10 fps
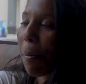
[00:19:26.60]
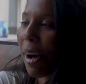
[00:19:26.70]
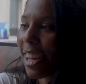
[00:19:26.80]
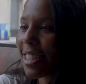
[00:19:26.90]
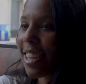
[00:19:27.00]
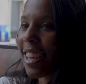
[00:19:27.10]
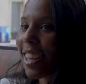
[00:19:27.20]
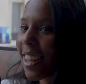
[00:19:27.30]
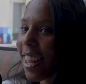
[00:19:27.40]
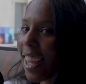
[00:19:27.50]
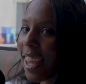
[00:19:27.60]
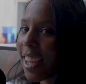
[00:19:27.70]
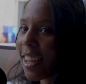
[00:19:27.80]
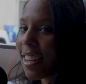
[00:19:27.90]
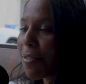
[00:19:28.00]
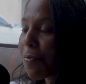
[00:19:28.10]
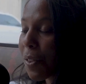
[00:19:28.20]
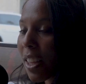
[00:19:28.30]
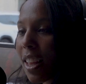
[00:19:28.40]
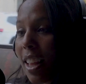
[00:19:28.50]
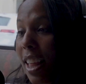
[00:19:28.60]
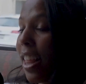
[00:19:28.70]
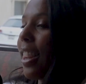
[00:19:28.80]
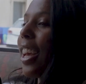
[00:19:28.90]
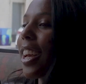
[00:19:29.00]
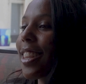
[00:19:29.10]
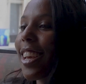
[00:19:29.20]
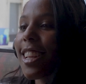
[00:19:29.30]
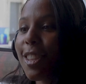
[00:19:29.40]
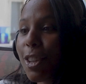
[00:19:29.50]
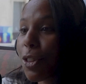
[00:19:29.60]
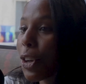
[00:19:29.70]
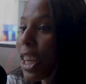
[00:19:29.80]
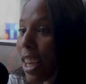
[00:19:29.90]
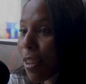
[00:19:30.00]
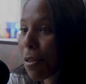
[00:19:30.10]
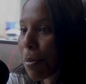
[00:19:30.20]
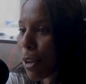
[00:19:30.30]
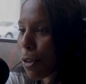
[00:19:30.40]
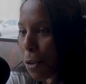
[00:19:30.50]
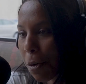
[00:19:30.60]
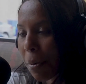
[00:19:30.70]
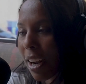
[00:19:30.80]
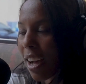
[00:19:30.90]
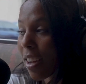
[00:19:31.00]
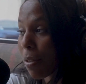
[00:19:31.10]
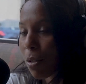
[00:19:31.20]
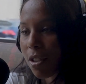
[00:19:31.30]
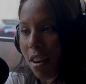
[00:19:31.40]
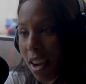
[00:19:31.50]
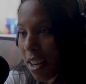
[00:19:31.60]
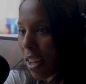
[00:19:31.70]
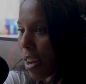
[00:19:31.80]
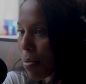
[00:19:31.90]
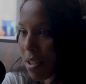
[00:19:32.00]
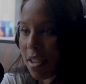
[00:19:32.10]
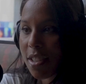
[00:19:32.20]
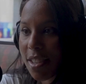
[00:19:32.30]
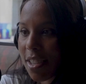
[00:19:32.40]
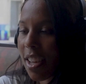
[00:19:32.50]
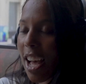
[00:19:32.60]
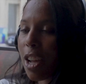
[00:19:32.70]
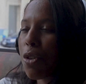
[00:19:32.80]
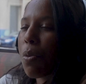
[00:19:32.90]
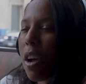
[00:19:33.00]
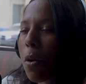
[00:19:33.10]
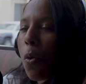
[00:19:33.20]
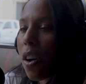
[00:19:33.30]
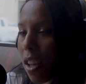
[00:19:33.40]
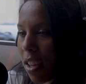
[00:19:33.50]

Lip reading: mindset. And like I said, it took 3 years for me to do it, but I was grinding. I was consistent. I knew what I wanted.